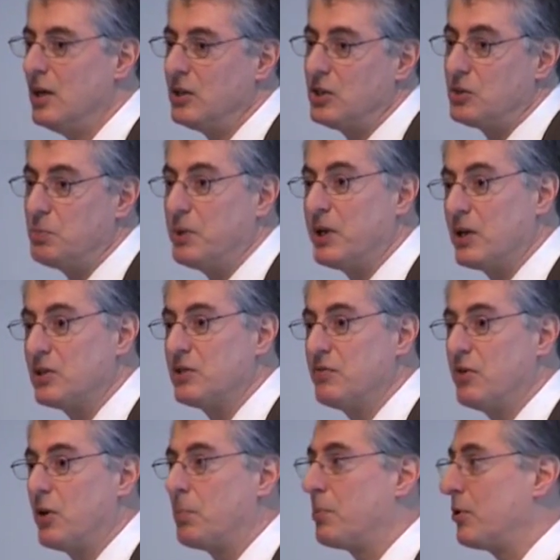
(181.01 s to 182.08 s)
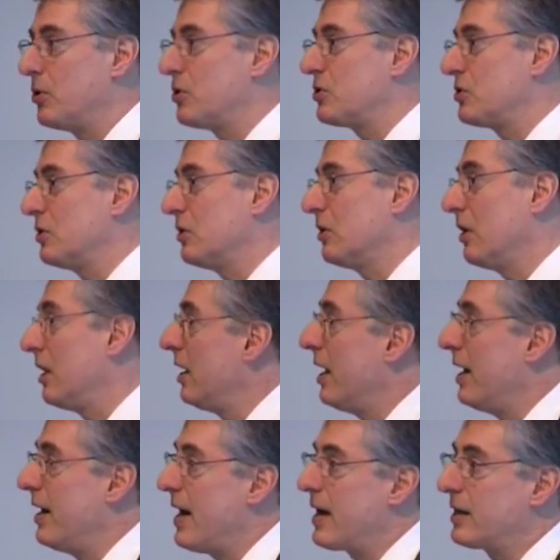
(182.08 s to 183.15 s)
just because of their personal
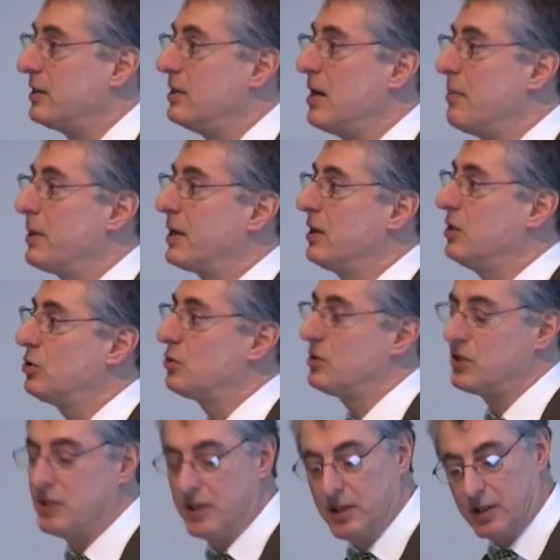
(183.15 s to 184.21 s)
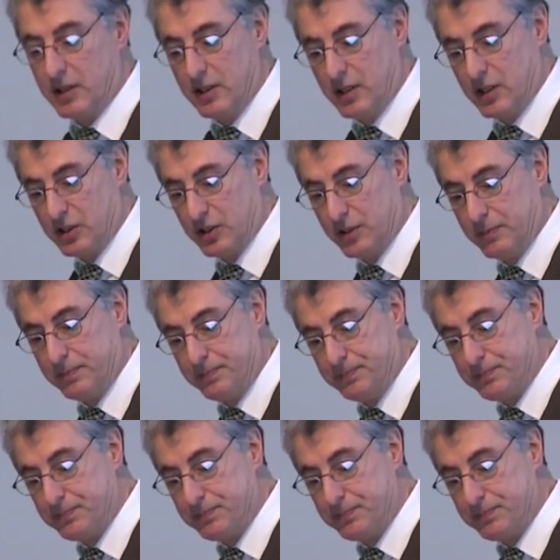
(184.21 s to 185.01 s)
and academic interest in the condition.